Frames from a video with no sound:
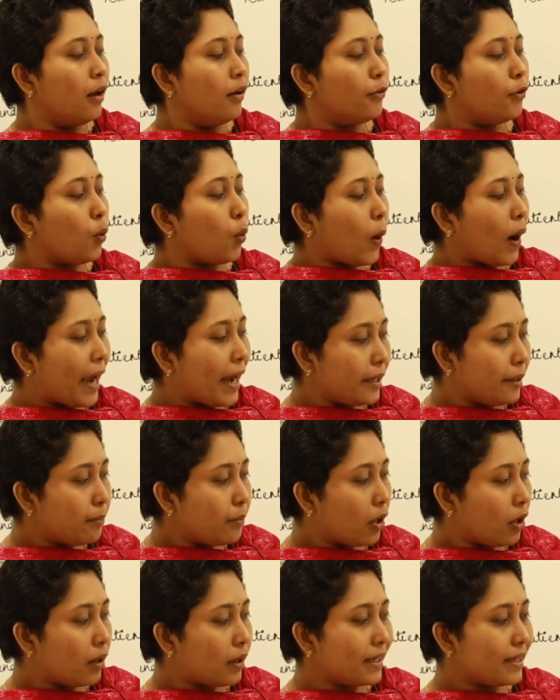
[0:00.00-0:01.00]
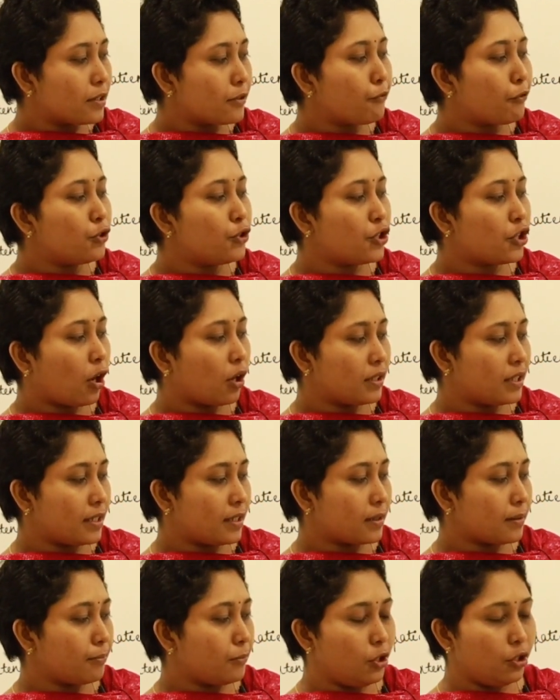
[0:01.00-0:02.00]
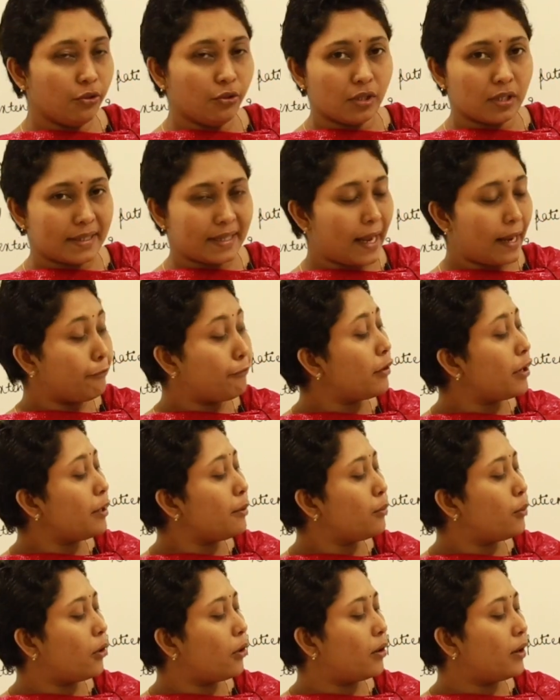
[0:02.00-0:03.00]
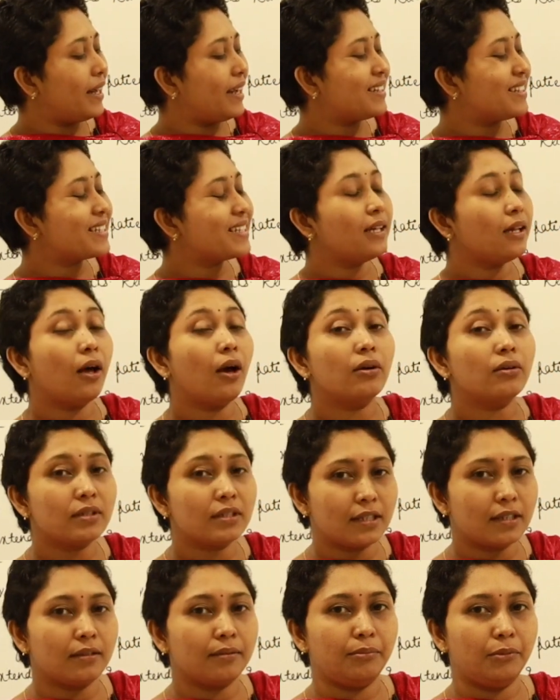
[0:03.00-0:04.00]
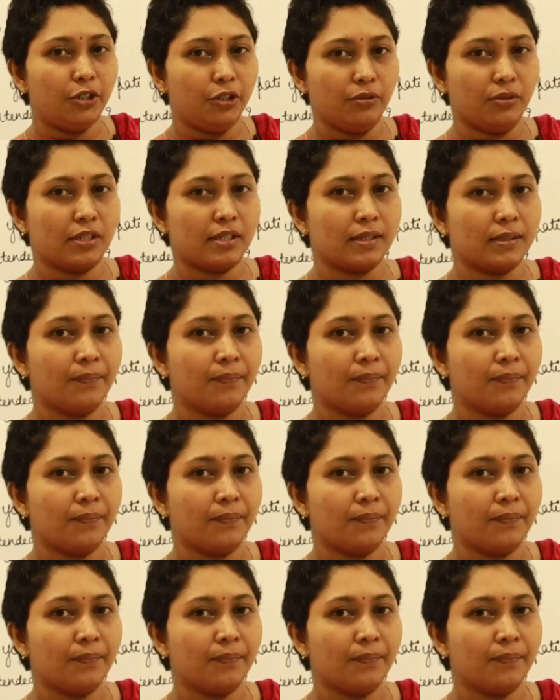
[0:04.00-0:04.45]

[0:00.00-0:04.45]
For white board, it's for short-term use, and fine board is long-term use.